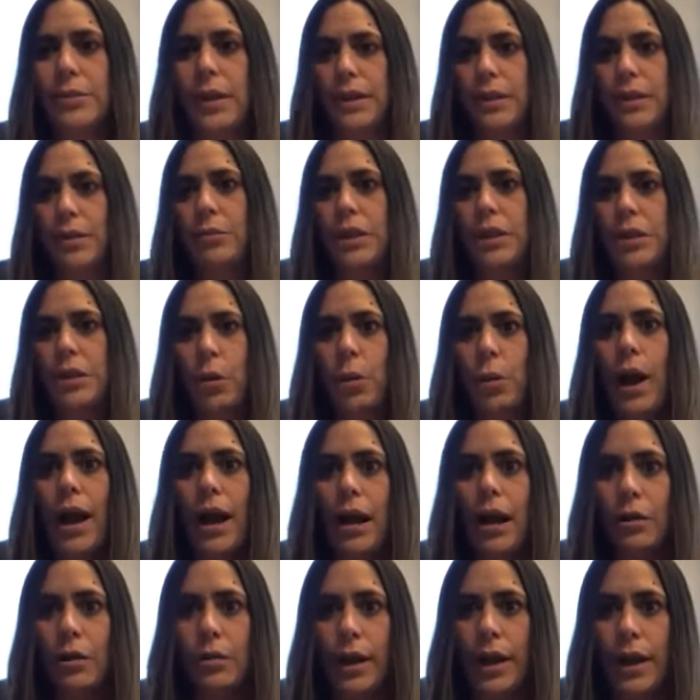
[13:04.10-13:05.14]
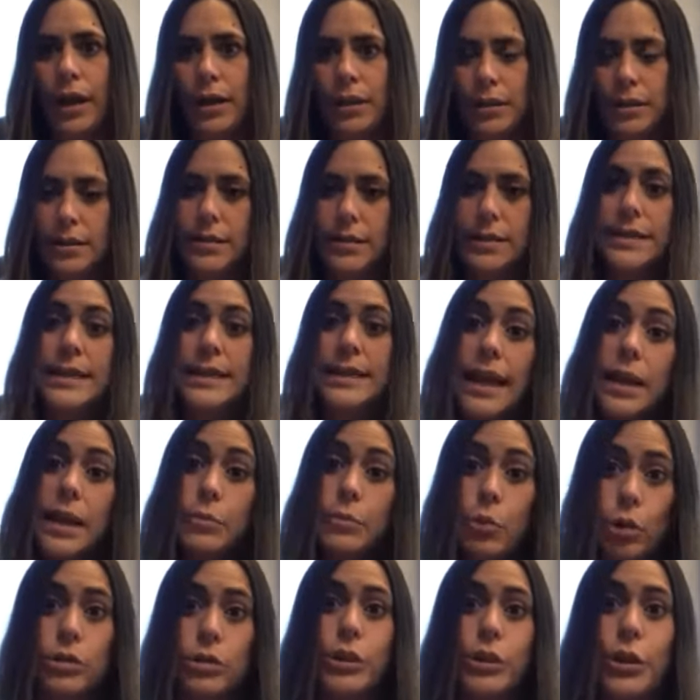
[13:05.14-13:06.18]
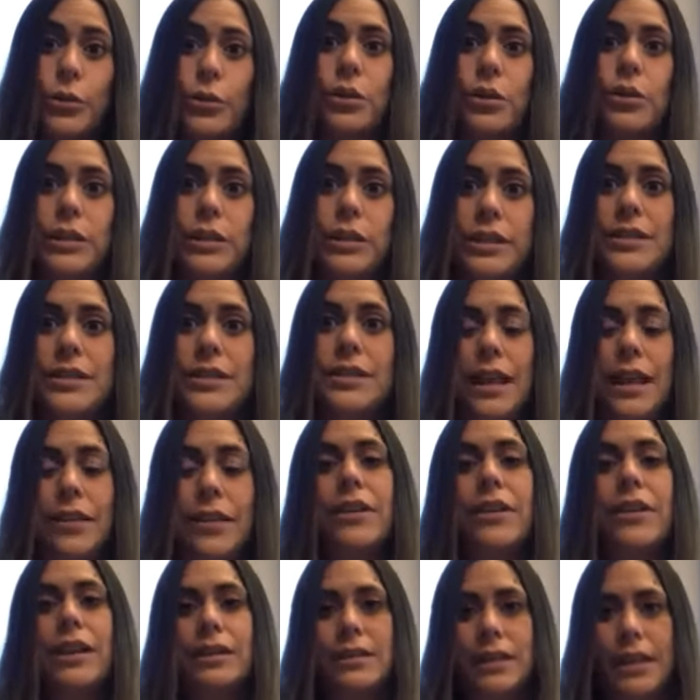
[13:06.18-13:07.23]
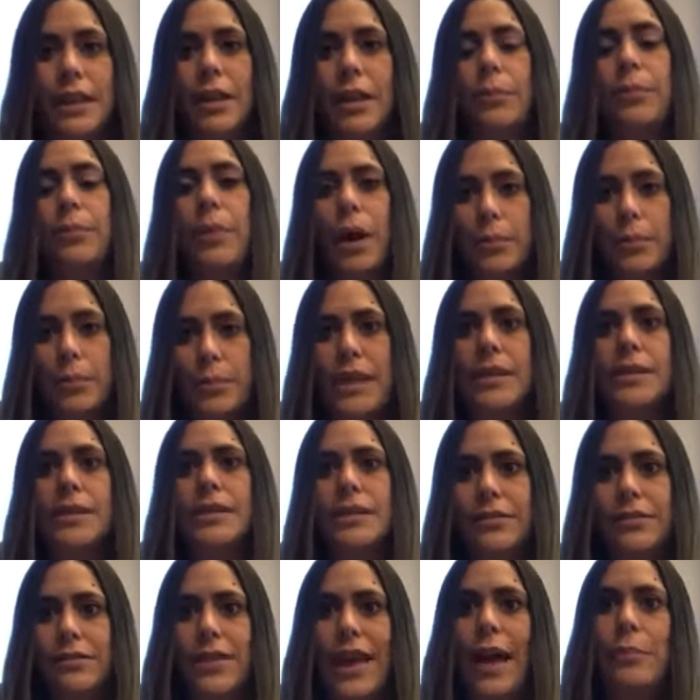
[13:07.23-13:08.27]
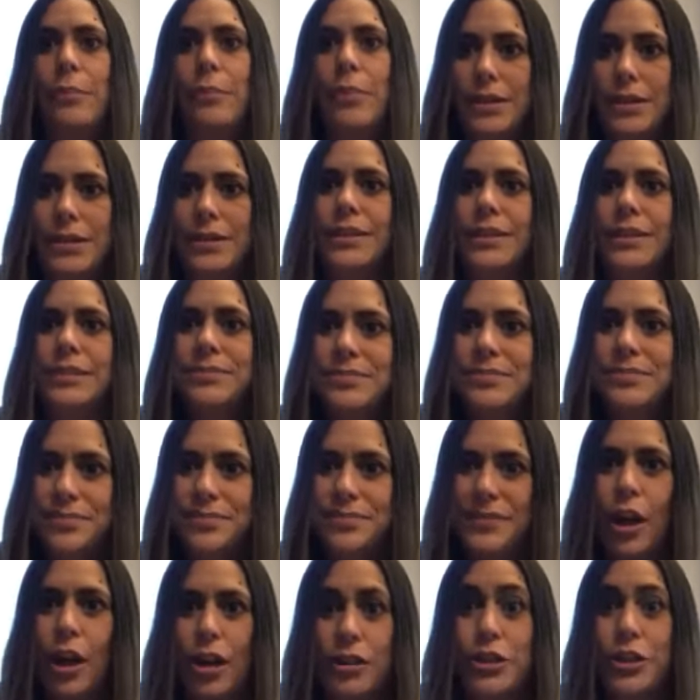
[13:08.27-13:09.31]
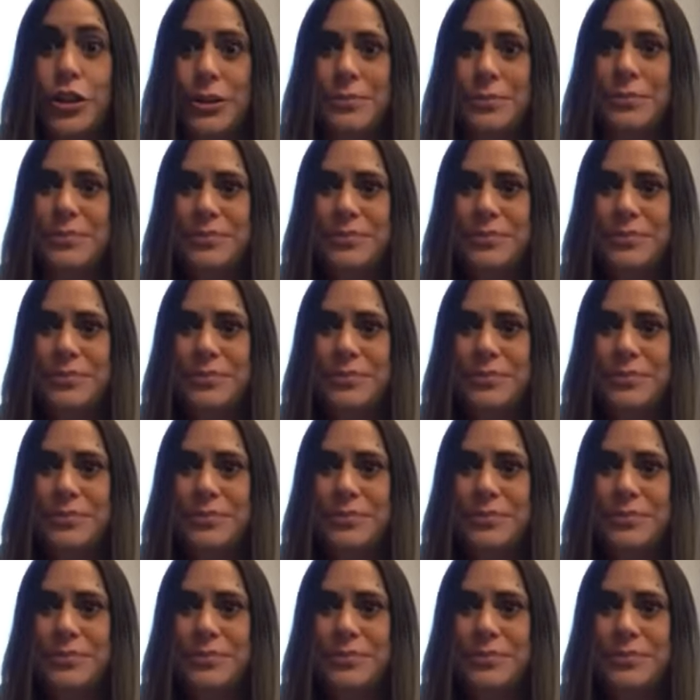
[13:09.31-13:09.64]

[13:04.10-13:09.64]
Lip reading: that we know how, and staying more local is definitely a piece of that puzzle long term.